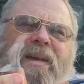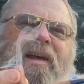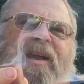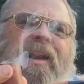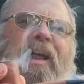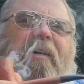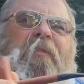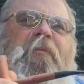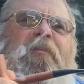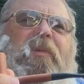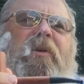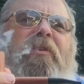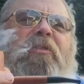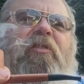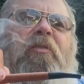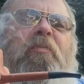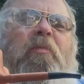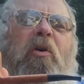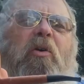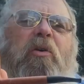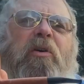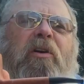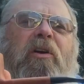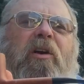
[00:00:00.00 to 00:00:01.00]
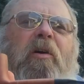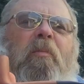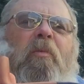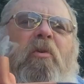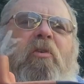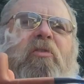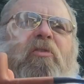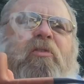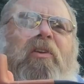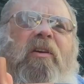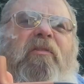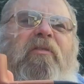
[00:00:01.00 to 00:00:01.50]
And I've been smoking
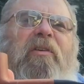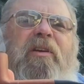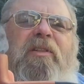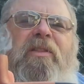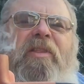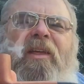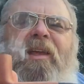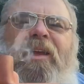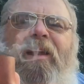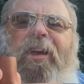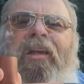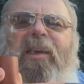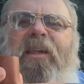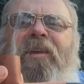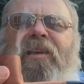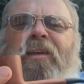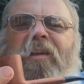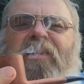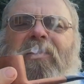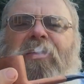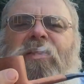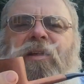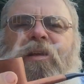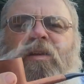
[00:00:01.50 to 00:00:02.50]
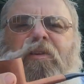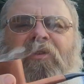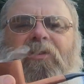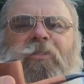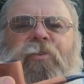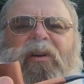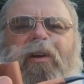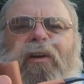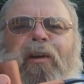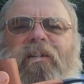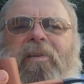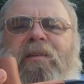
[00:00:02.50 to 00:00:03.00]
almost everything in this